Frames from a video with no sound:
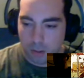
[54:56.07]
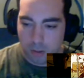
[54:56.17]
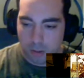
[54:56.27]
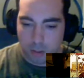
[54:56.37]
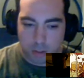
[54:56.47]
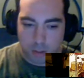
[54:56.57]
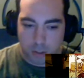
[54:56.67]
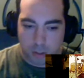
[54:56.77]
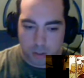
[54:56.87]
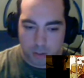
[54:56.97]

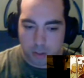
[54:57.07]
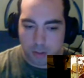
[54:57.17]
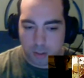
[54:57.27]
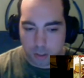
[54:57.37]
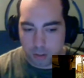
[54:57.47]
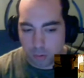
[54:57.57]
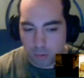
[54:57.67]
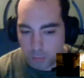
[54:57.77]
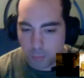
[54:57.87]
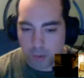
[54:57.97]
and yeah, an old
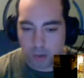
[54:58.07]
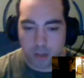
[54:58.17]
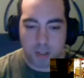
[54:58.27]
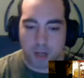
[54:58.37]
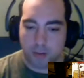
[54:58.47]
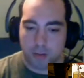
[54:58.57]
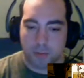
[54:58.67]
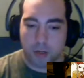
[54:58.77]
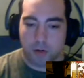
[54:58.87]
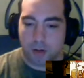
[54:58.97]
man wearing a talisman
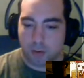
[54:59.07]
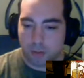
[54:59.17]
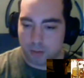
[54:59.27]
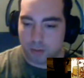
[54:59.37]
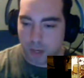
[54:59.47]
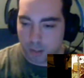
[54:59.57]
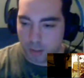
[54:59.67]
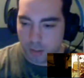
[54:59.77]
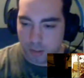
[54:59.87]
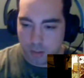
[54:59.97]
around his neck.
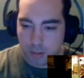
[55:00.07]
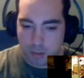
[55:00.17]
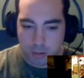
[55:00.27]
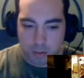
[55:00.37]
The